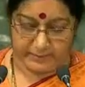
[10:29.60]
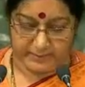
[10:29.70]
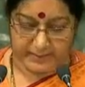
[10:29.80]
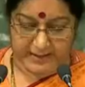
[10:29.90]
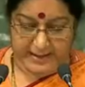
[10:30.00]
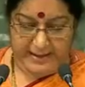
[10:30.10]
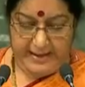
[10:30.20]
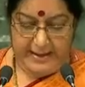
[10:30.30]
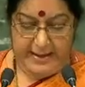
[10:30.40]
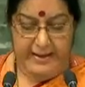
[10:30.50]
We must
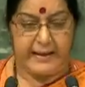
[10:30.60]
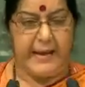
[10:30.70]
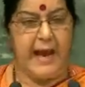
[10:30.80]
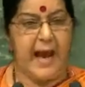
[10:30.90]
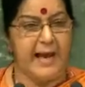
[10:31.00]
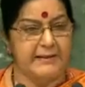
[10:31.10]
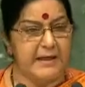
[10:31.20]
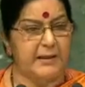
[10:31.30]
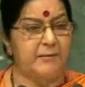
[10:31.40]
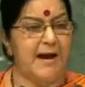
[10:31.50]

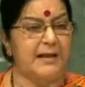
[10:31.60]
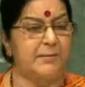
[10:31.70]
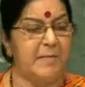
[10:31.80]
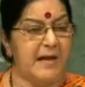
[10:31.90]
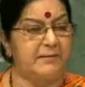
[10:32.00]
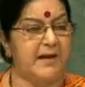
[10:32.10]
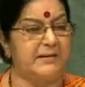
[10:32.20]
acknowledge that terrorism